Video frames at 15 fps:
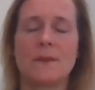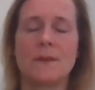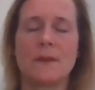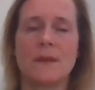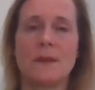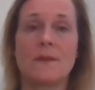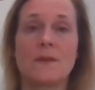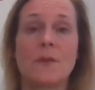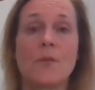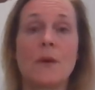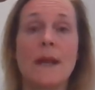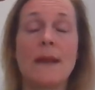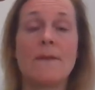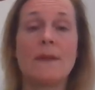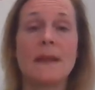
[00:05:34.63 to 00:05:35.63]
Good. So
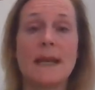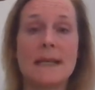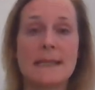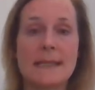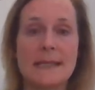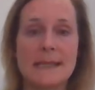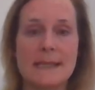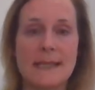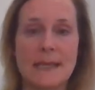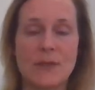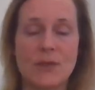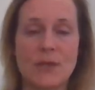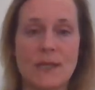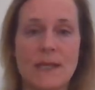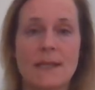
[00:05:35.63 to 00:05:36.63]
whatever that
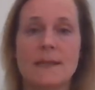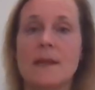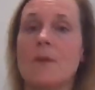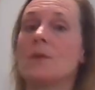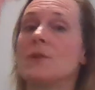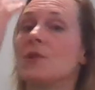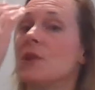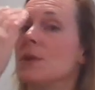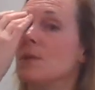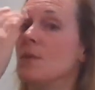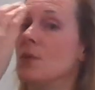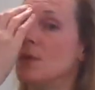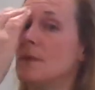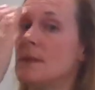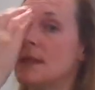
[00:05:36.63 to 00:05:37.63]
sensation is, I want you to
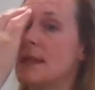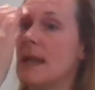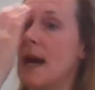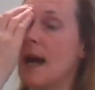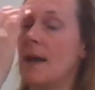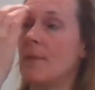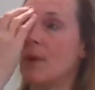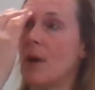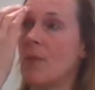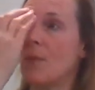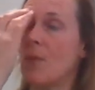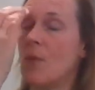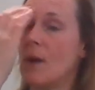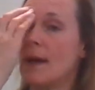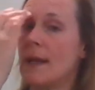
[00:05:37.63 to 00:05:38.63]
move to the eyebrow
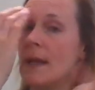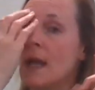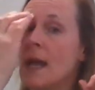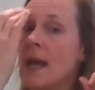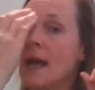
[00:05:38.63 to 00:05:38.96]
point.